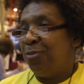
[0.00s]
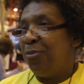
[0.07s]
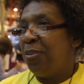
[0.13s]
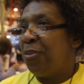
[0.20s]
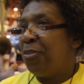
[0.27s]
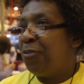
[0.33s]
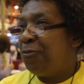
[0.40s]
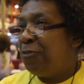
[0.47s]
for
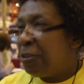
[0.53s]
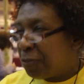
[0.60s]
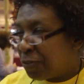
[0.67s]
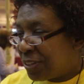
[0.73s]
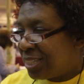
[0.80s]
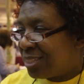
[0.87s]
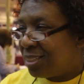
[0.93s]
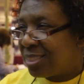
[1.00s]

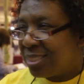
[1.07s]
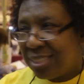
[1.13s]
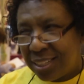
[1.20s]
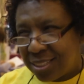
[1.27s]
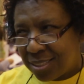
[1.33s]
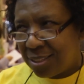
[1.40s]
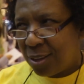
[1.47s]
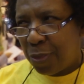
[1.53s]
50 to
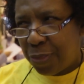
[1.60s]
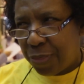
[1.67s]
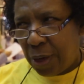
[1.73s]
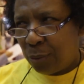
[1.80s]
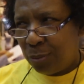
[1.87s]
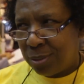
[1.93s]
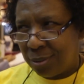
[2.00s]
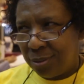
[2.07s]

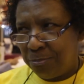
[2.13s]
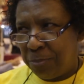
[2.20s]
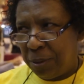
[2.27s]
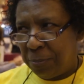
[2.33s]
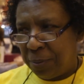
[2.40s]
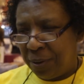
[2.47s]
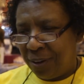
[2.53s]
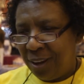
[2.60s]
60,000
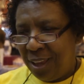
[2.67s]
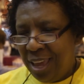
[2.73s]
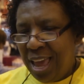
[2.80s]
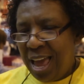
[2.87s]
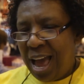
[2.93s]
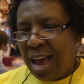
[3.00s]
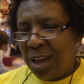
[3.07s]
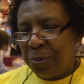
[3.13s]
people.
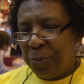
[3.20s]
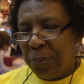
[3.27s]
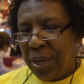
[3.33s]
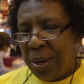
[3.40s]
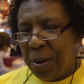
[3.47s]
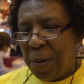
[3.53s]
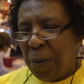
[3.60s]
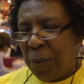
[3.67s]
And we
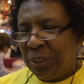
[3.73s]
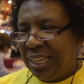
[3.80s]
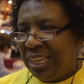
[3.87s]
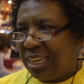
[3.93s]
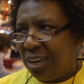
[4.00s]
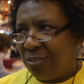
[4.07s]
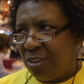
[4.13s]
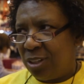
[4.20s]
only
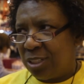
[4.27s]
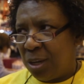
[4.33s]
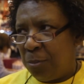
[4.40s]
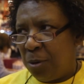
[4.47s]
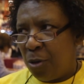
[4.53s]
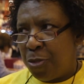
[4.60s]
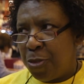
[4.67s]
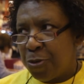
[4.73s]
give out
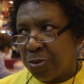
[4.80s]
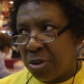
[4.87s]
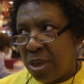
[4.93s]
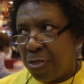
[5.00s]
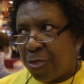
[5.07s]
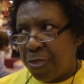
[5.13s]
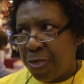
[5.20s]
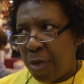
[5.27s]
about
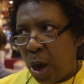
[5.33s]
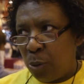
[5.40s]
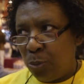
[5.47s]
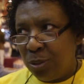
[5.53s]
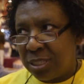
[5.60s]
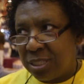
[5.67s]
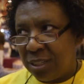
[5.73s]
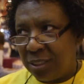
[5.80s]

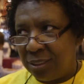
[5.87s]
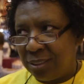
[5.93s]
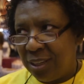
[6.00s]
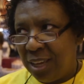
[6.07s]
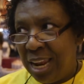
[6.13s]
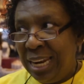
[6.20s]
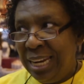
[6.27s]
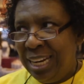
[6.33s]
3,000
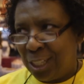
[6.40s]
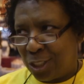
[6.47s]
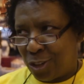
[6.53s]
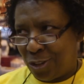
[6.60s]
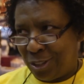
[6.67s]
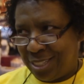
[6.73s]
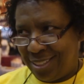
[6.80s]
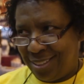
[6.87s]

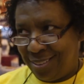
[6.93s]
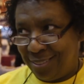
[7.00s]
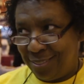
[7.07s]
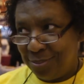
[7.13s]
literature.